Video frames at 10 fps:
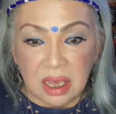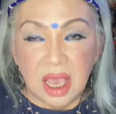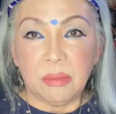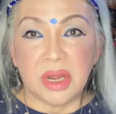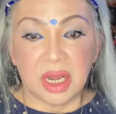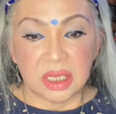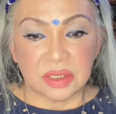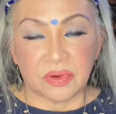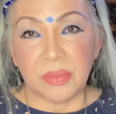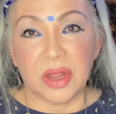emanates
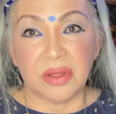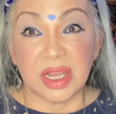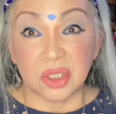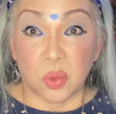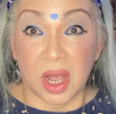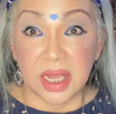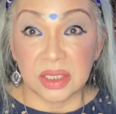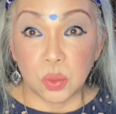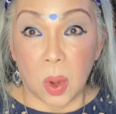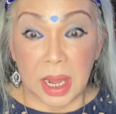from there. That's why
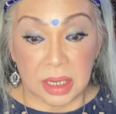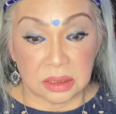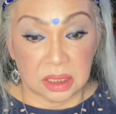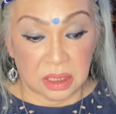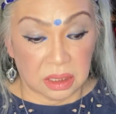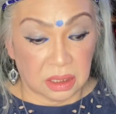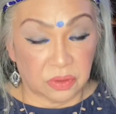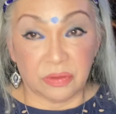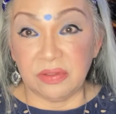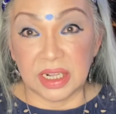it's white.
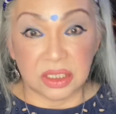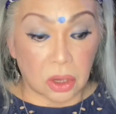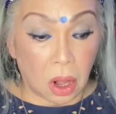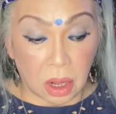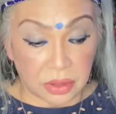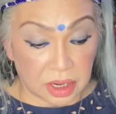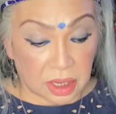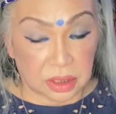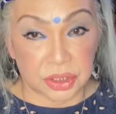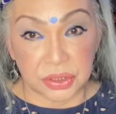Reflects all the
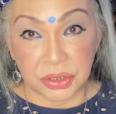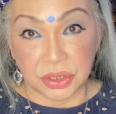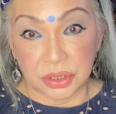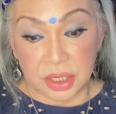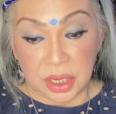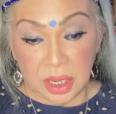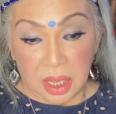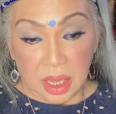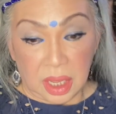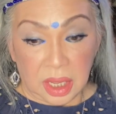colors.
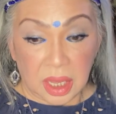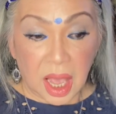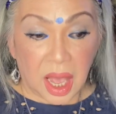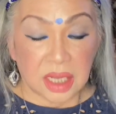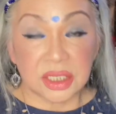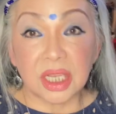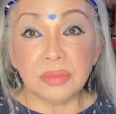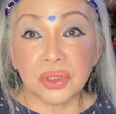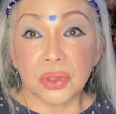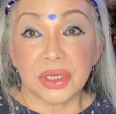Yeah, some
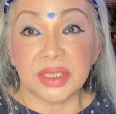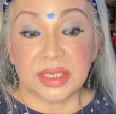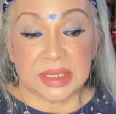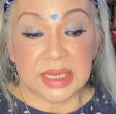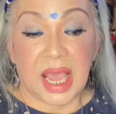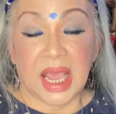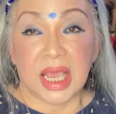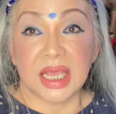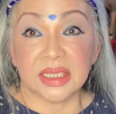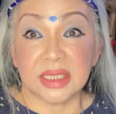sources say
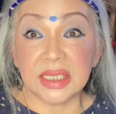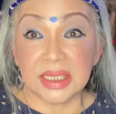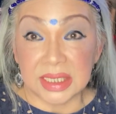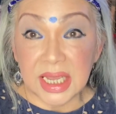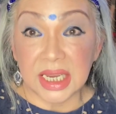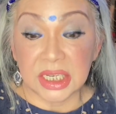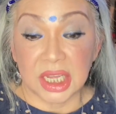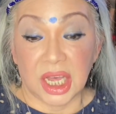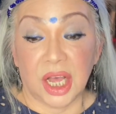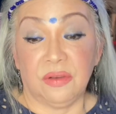it's the seat
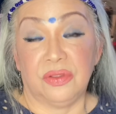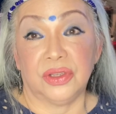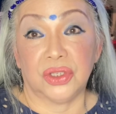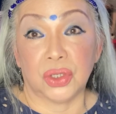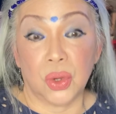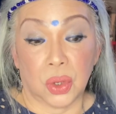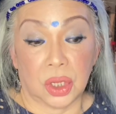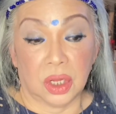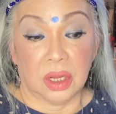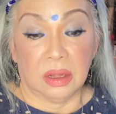of the soul
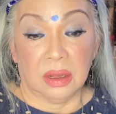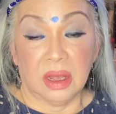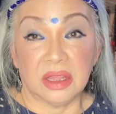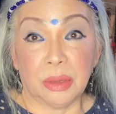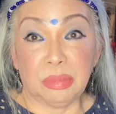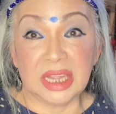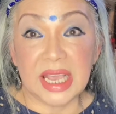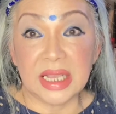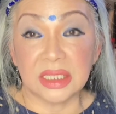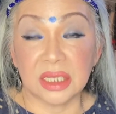the
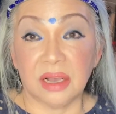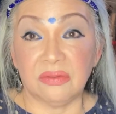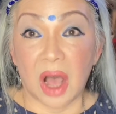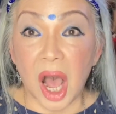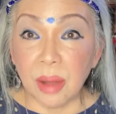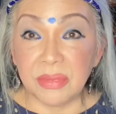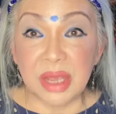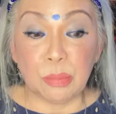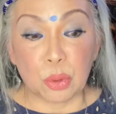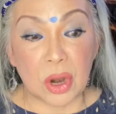place of
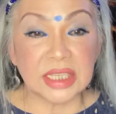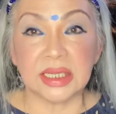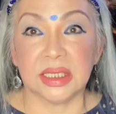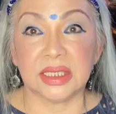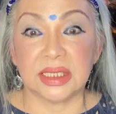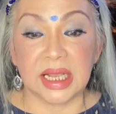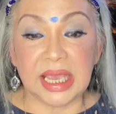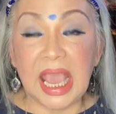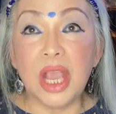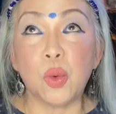omnipresence, the
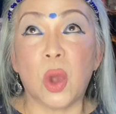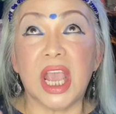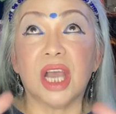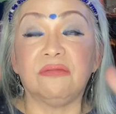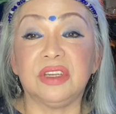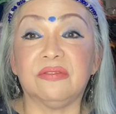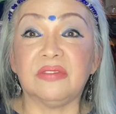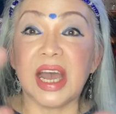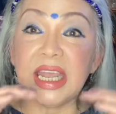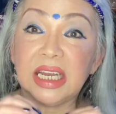gateway of
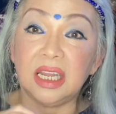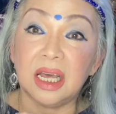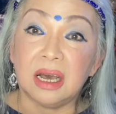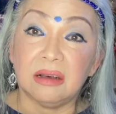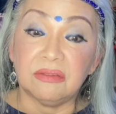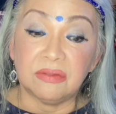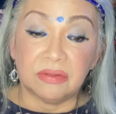divine love